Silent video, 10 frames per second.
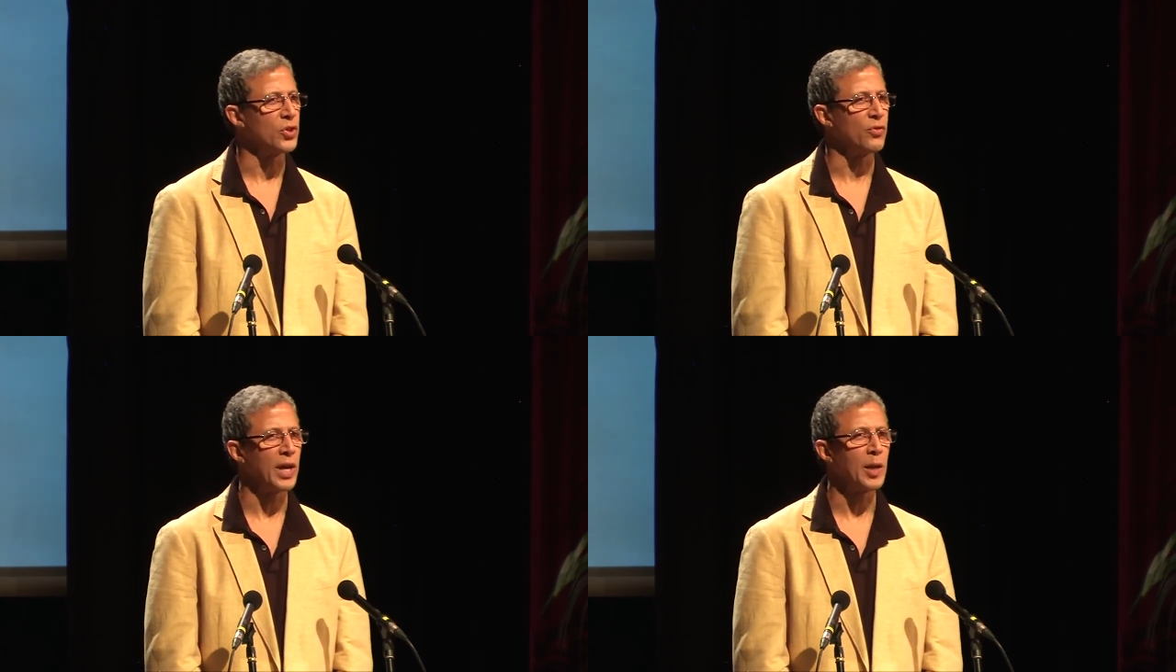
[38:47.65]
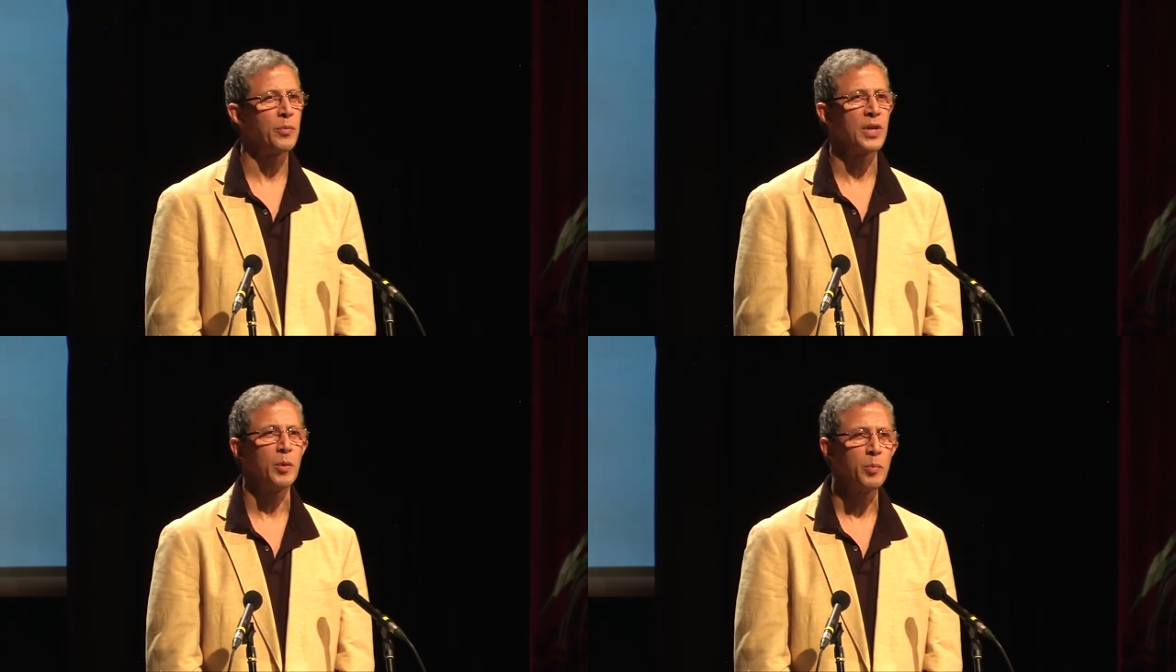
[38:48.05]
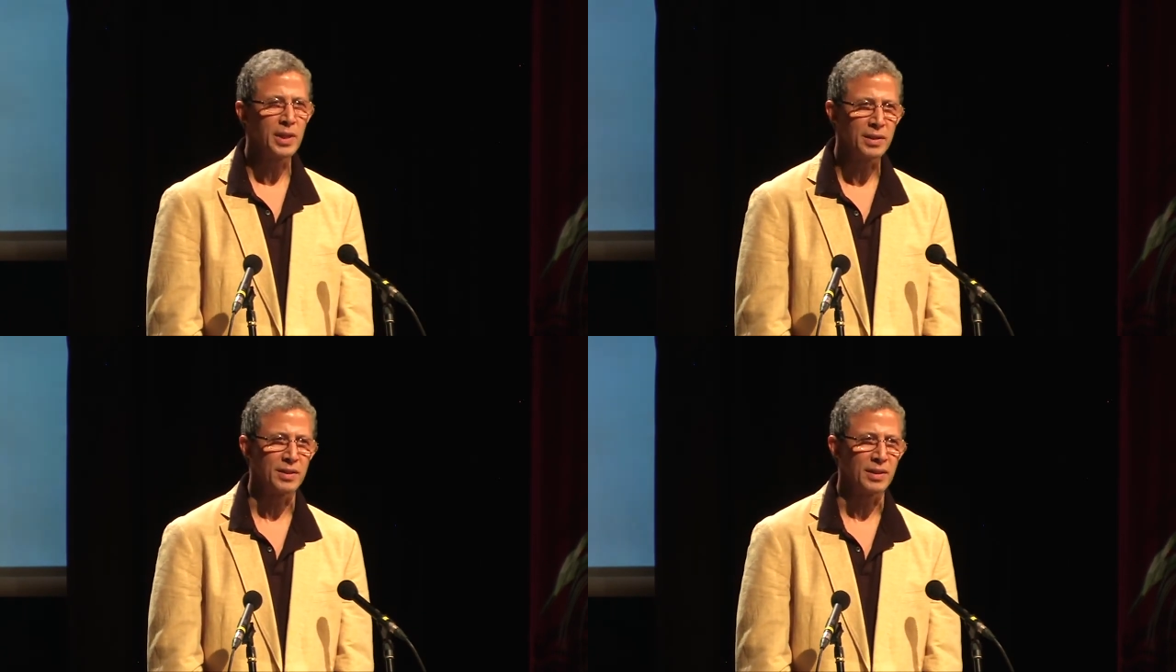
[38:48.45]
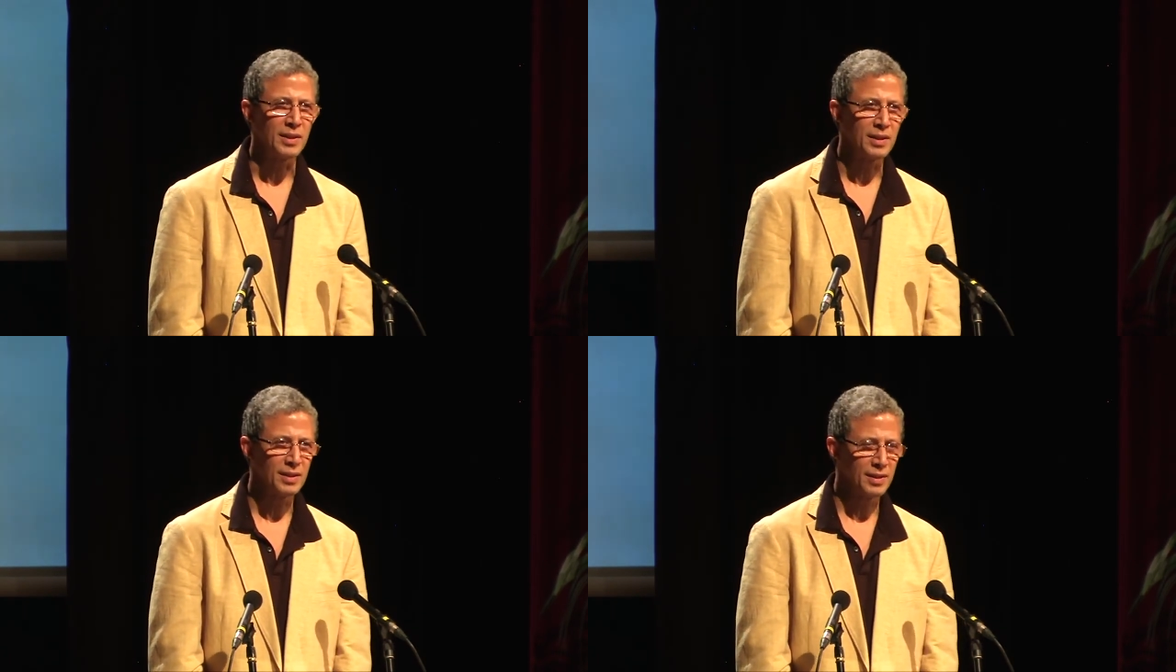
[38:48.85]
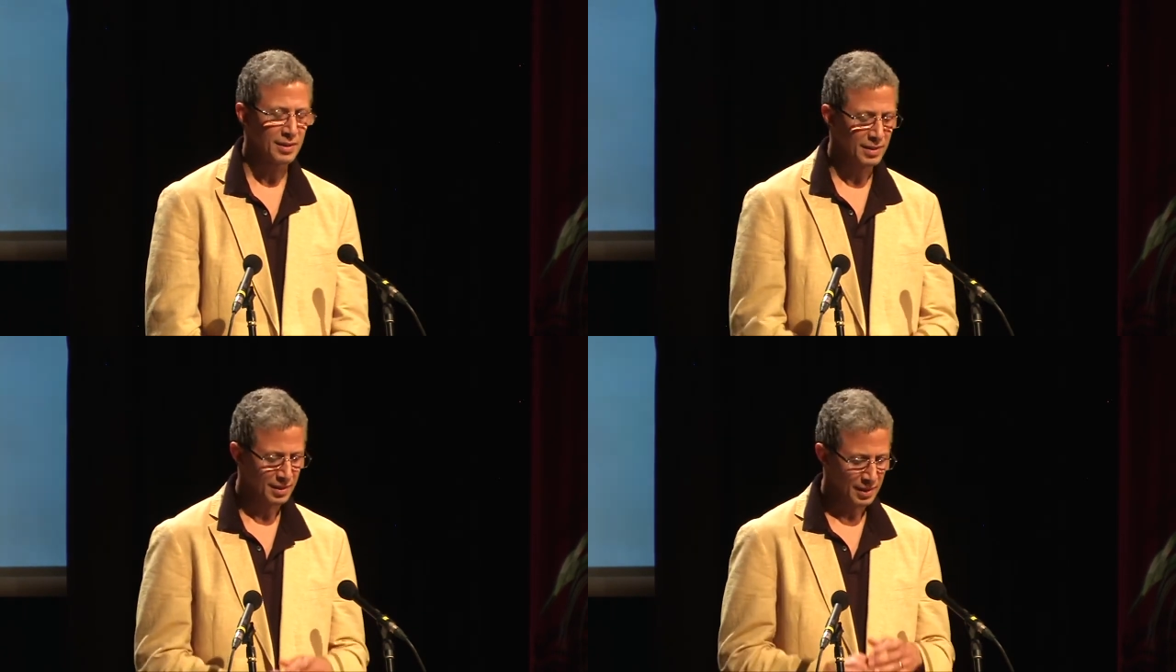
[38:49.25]
develop the ability,
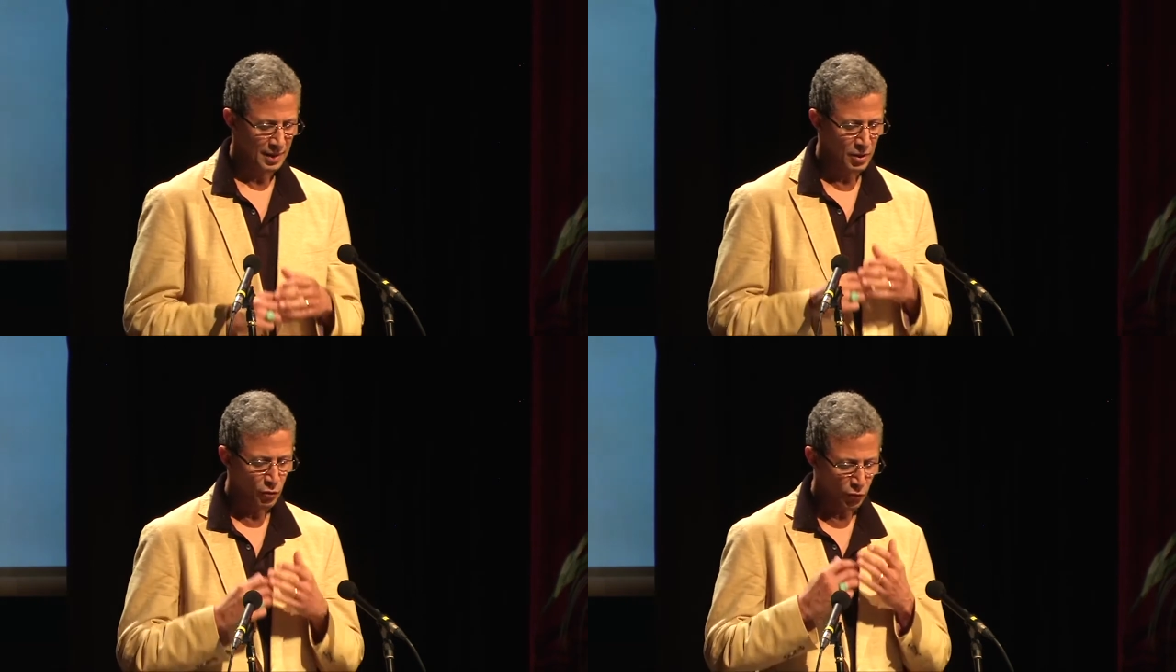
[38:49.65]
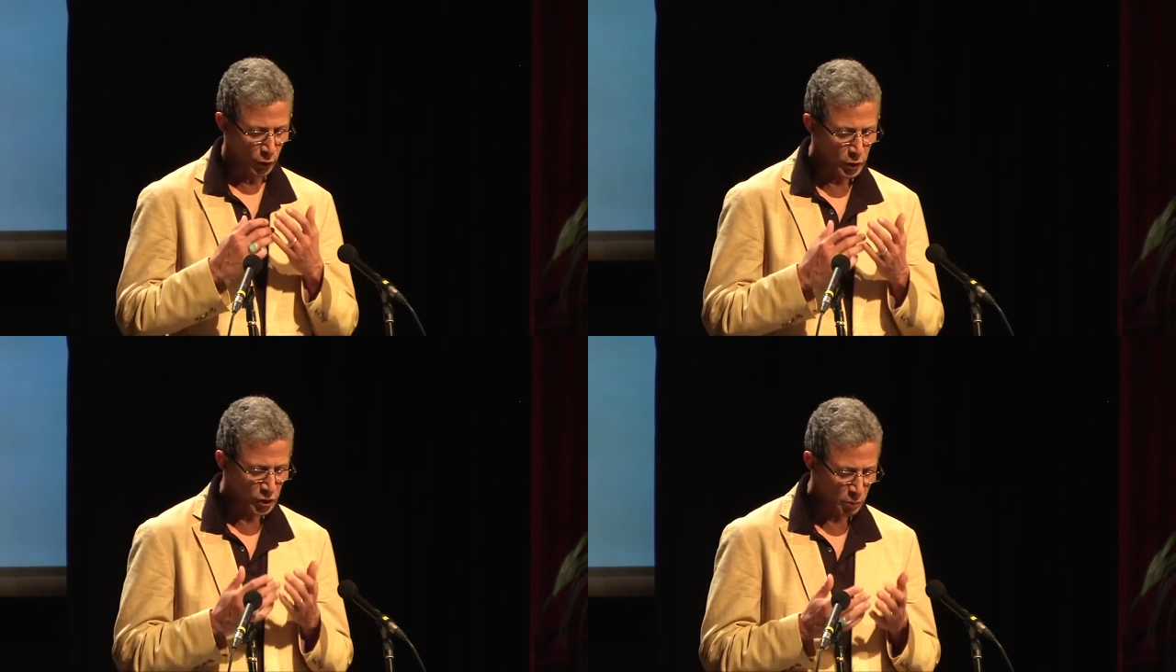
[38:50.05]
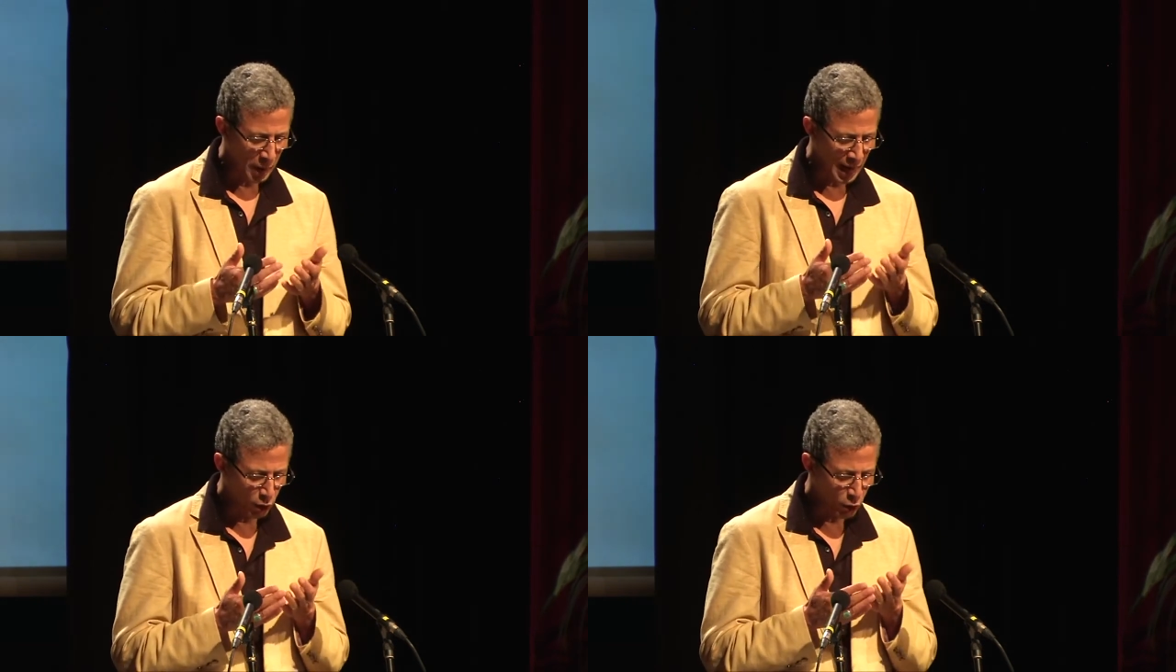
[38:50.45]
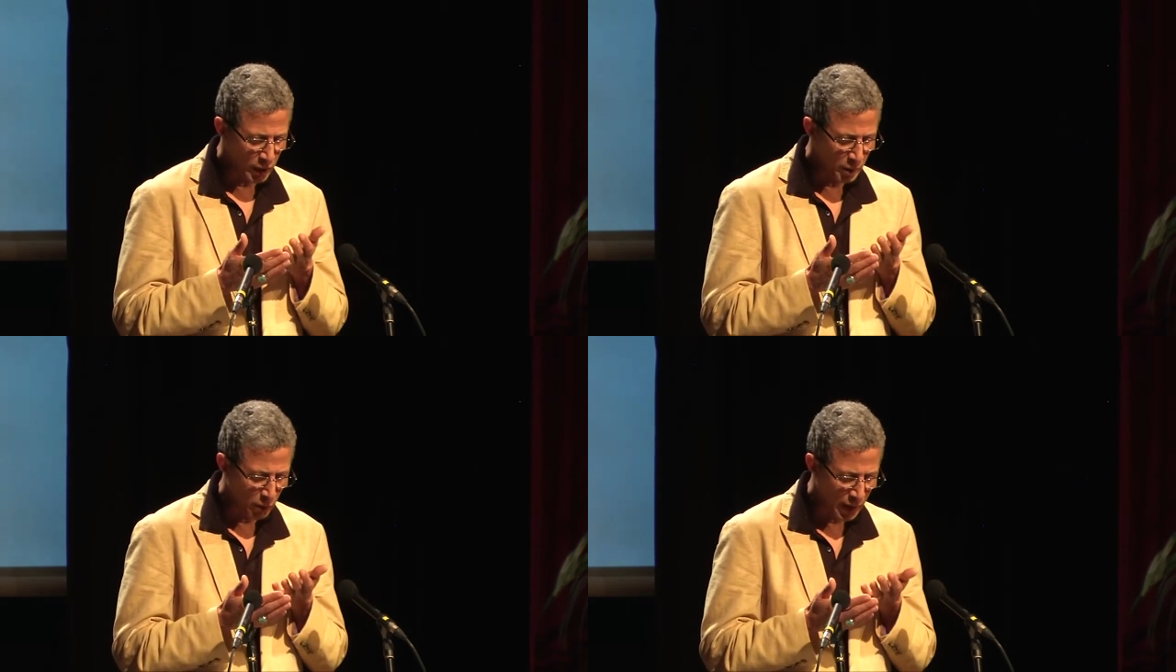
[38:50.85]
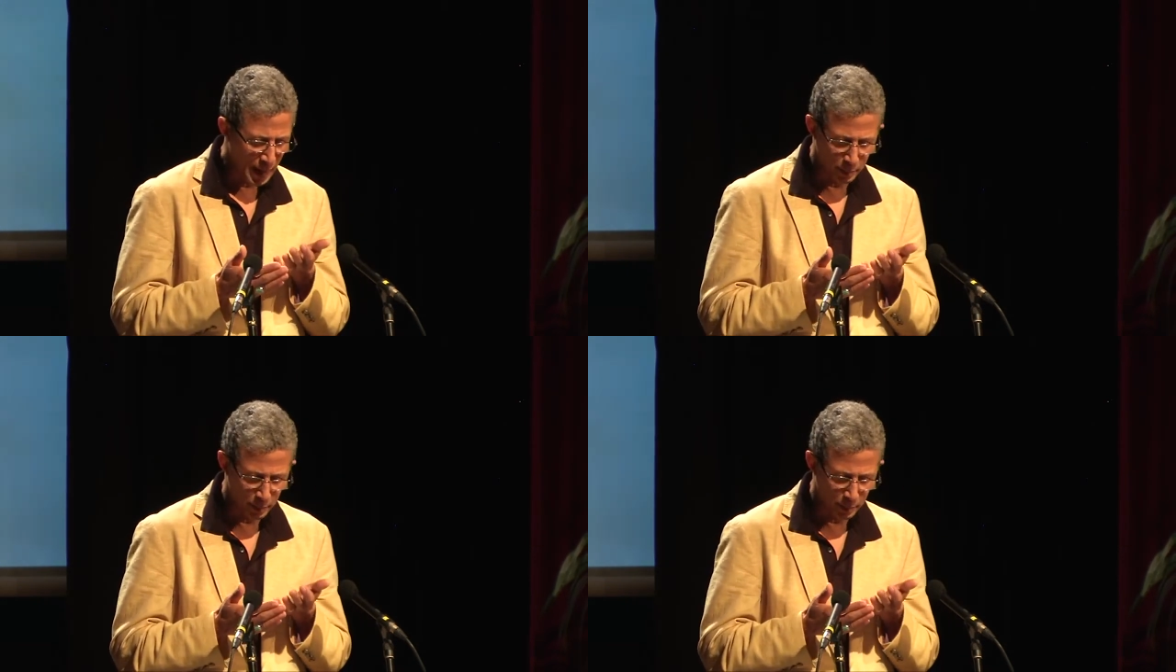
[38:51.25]
first by looking